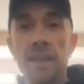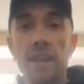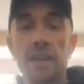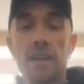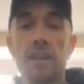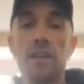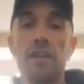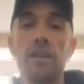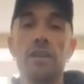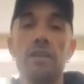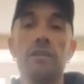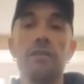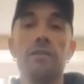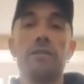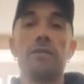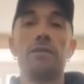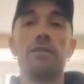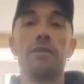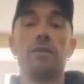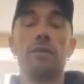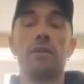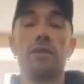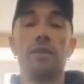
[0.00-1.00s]
that kind of
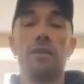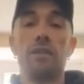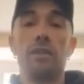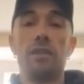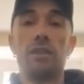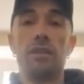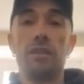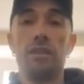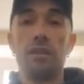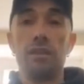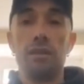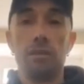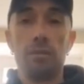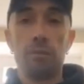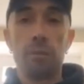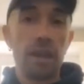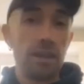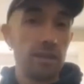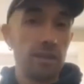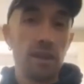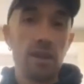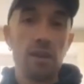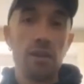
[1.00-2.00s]

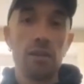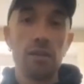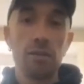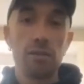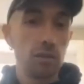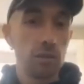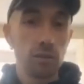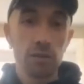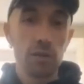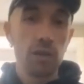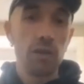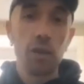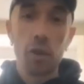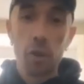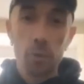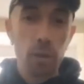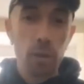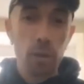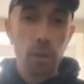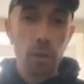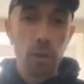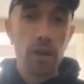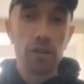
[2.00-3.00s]
Pantera, Suicide
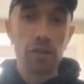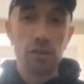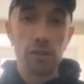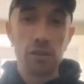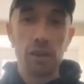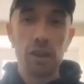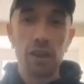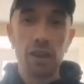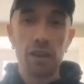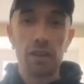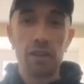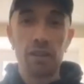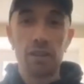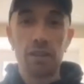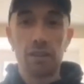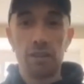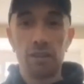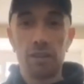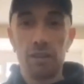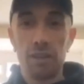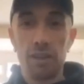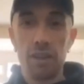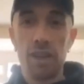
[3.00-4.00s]
Note Part 2, like,
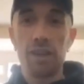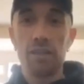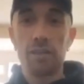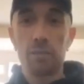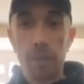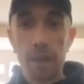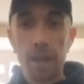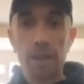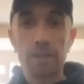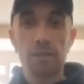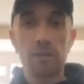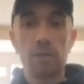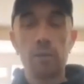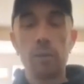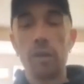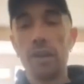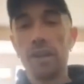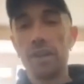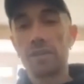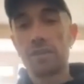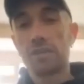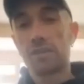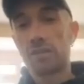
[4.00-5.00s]
it's metal,
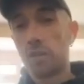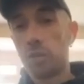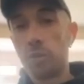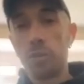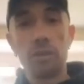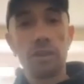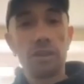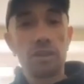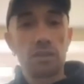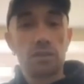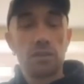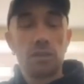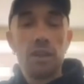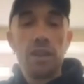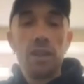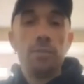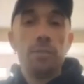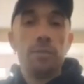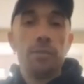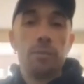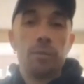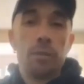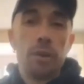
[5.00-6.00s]
but it's super
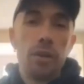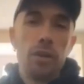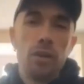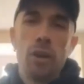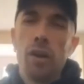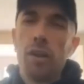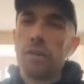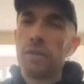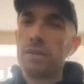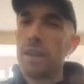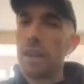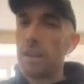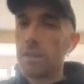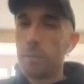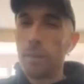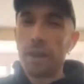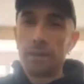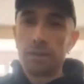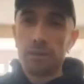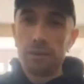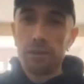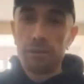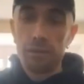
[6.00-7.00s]
extreme, but not death
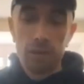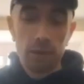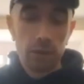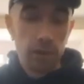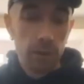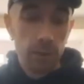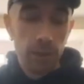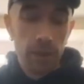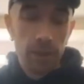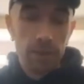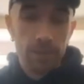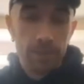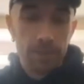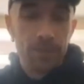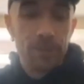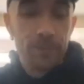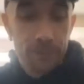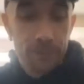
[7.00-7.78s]
metal, if you know what I mean.